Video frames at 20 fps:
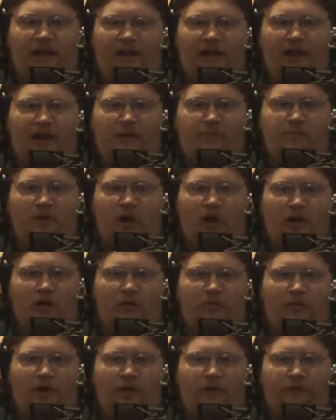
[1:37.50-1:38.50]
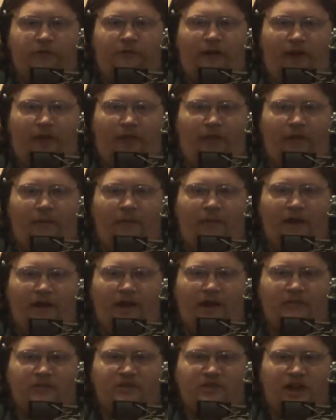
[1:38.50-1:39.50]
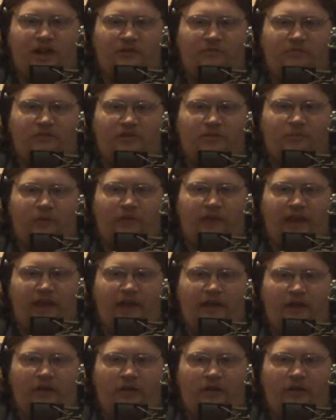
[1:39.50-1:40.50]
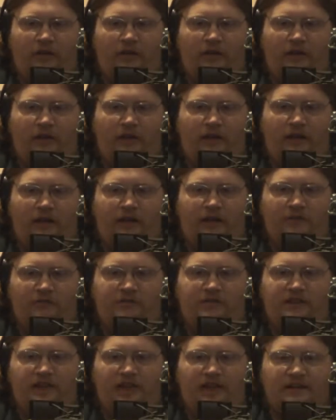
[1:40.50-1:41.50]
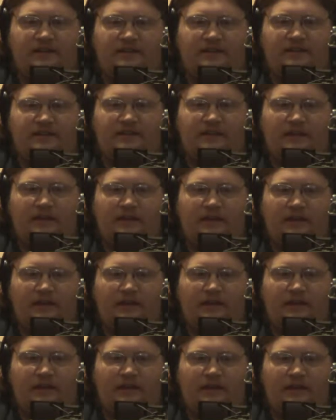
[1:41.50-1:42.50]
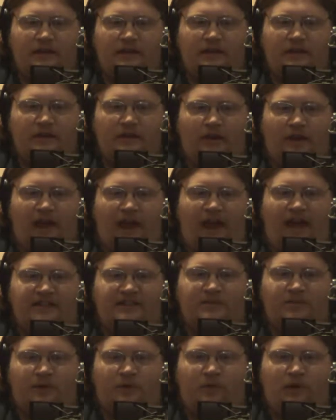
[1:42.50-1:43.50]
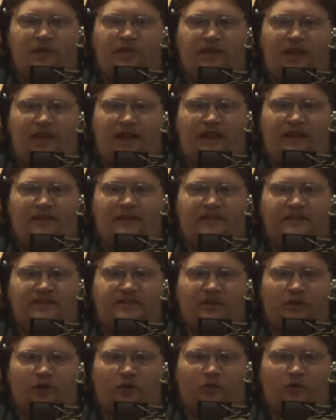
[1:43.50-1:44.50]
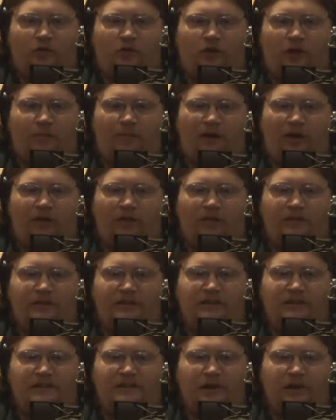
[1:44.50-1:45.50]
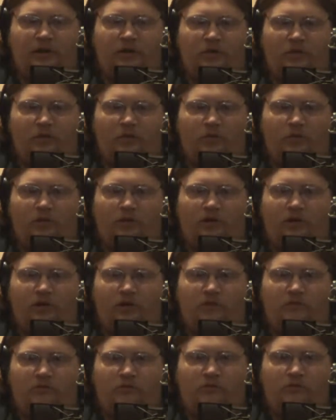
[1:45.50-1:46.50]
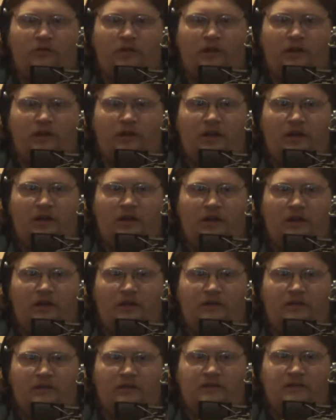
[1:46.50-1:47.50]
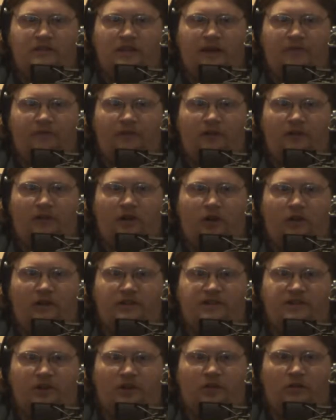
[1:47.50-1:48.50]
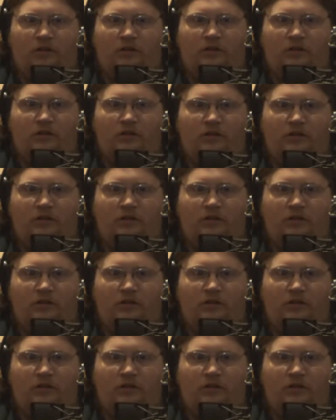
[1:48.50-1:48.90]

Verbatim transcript: I am not going to bother fighting them. I'm just going to come over here and use this. Okay, it has to be within the circle, apparently. So, whoa. Let's see if it'll go in the circle.